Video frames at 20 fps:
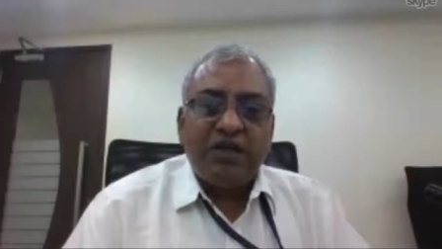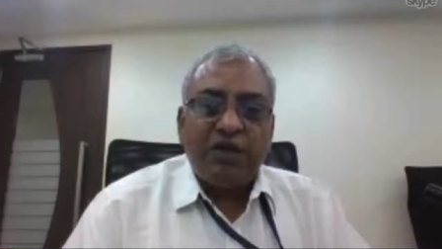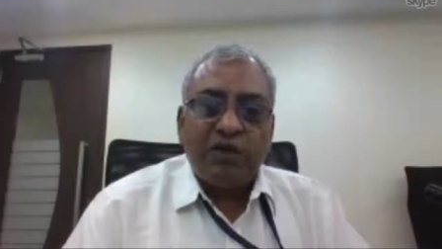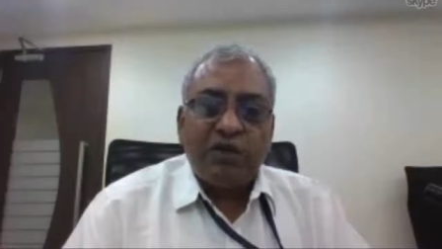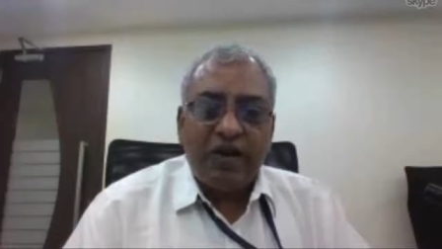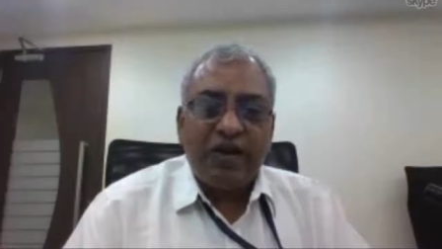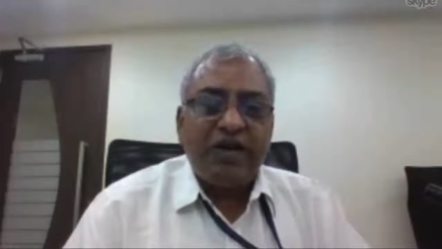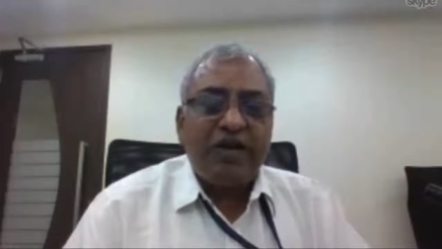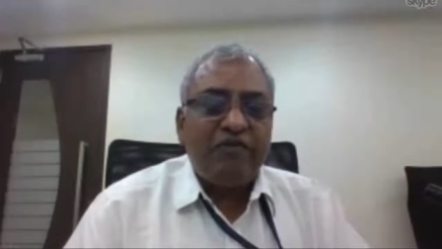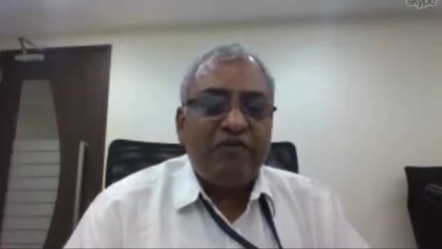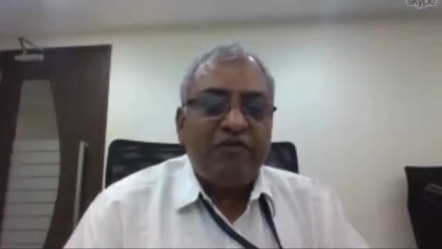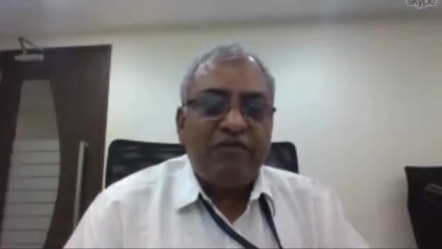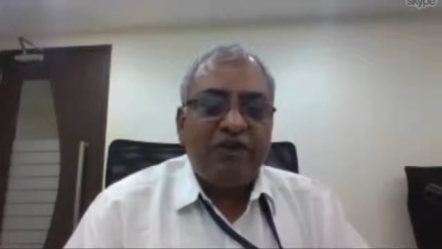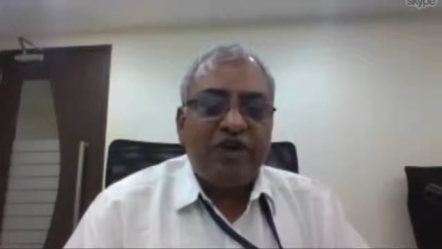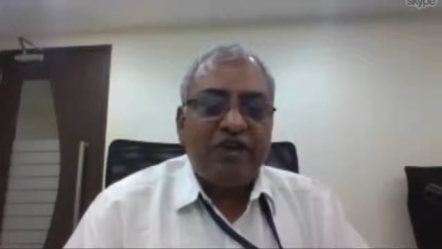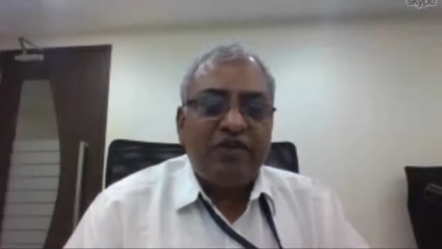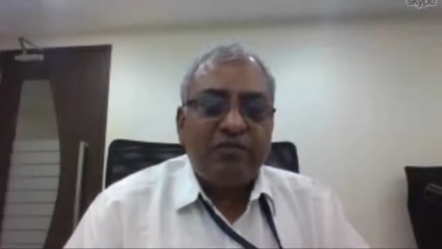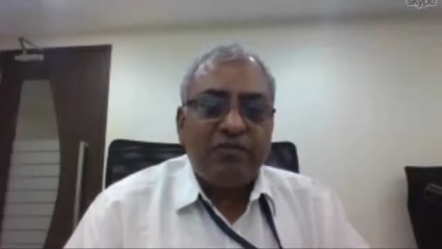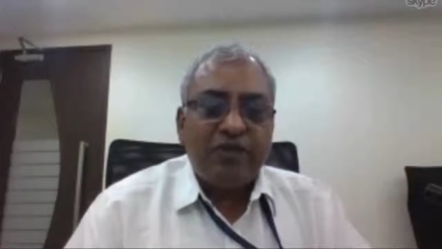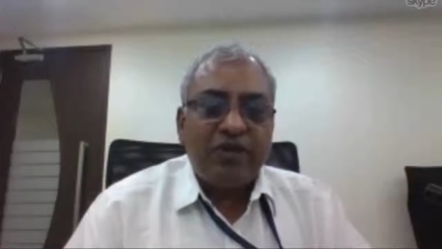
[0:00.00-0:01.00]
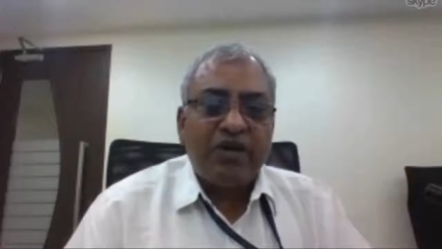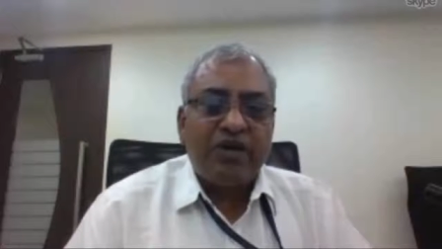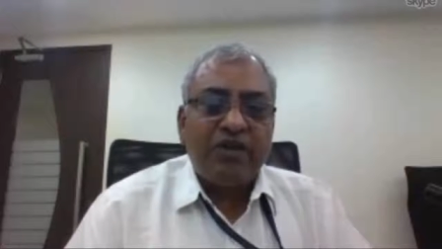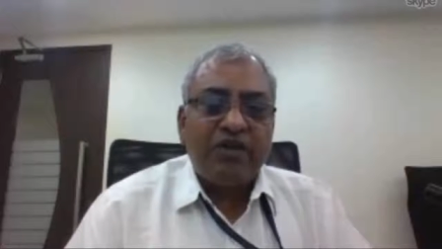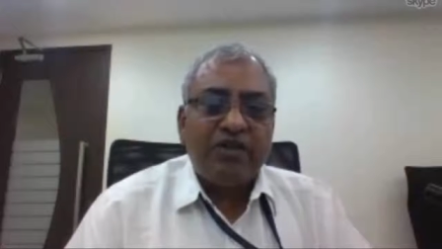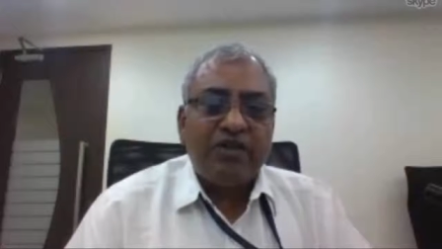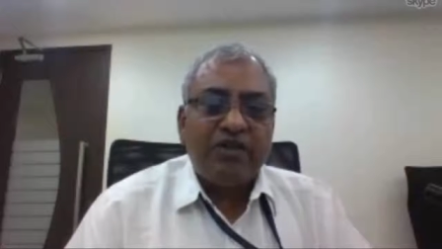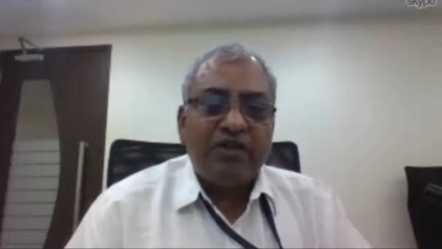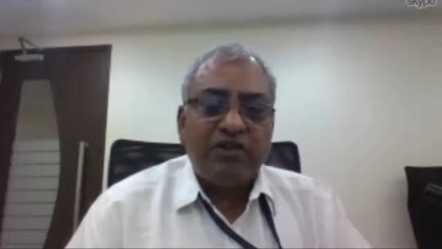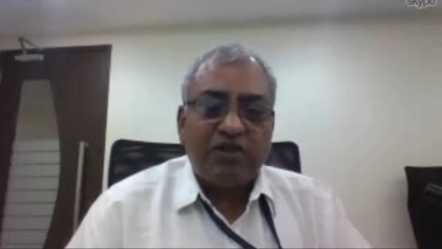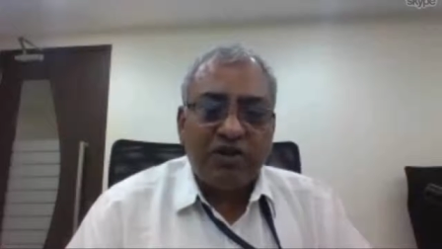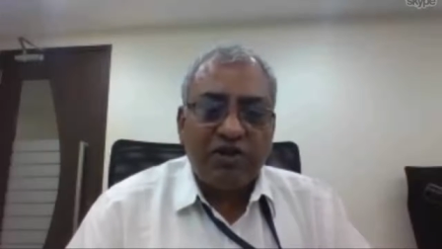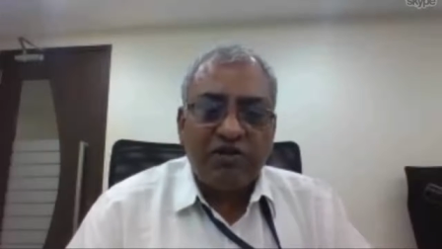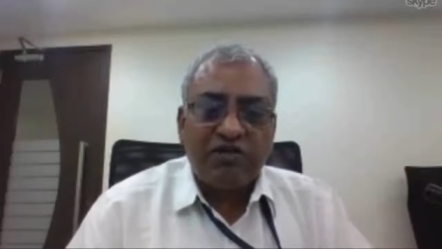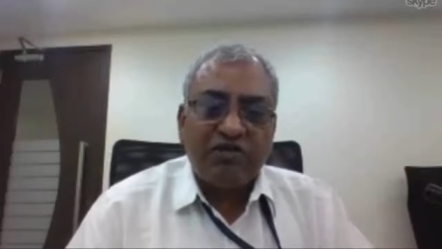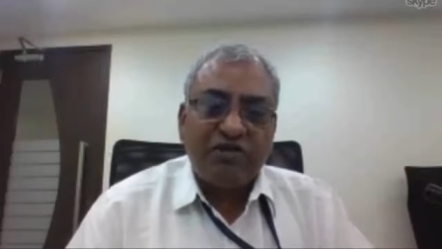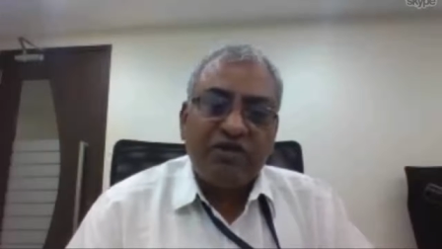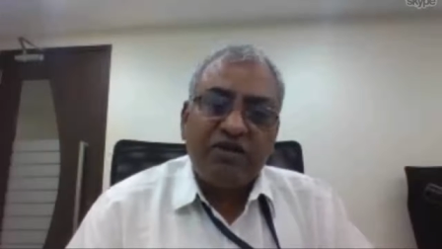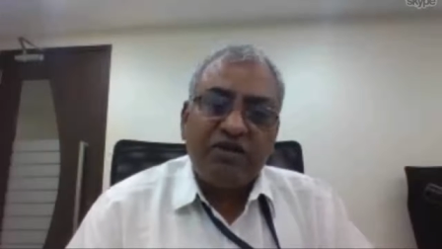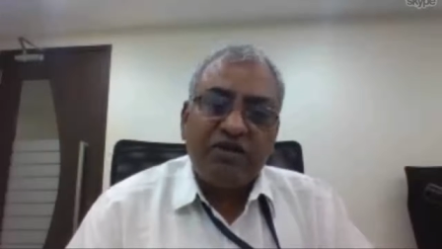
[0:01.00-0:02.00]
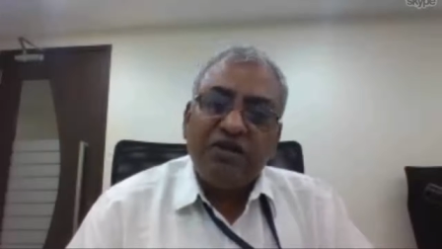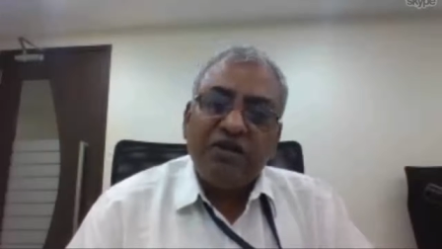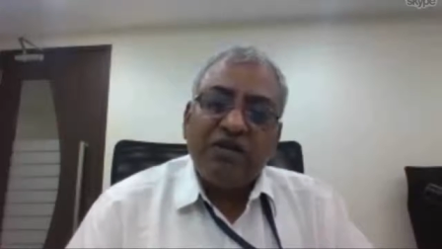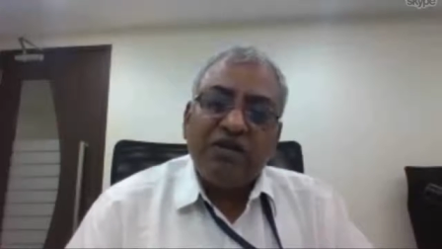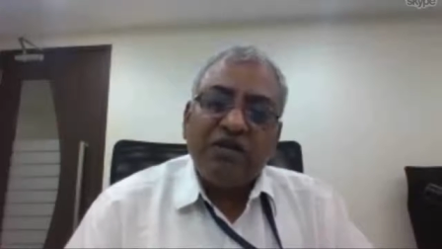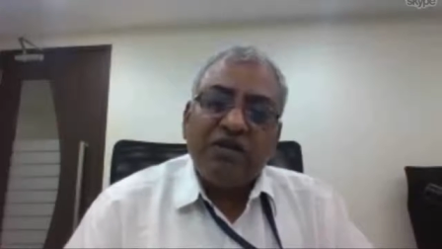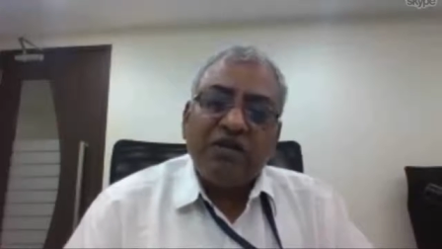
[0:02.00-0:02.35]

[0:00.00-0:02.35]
25 million children